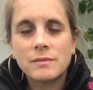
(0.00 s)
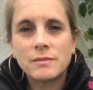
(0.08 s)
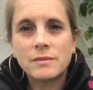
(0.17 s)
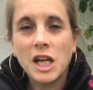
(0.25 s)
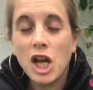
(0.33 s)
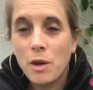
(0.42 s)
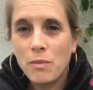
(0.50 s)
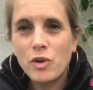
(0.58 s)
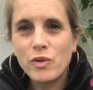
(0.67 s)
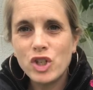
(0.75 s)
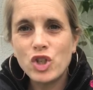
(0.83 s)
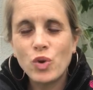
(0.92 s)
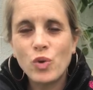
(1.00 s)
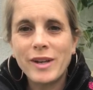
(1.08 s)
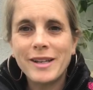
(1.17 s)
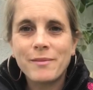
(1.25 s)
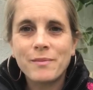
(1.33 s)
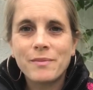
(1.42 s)
I hope you enjoy
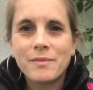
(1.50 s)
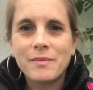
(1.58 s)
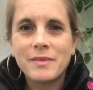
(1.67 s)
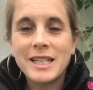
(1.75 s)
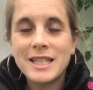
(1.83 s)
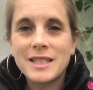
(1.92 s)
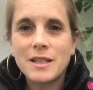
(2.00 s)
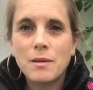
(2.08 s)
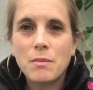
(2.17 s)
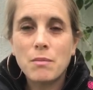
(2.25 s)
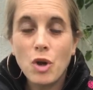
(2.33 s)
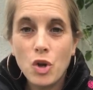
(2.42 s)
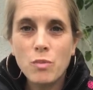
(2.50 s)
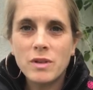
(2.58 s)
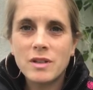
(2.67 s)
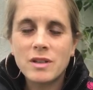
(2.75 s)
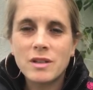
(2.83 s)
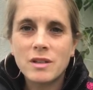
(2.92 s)
this
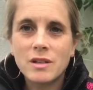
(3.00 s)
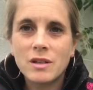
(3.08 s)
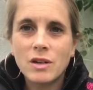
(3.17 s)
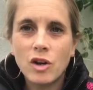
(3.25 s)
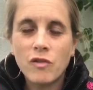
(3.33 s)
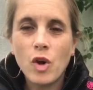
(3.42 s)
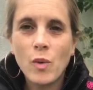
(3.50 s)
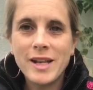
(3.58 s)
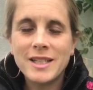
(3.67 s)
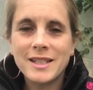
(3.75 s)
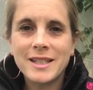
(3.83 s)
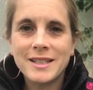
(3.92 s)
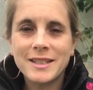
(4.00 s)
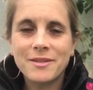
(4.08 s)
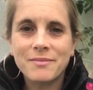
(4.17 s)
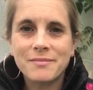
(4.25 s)
moment of oasis.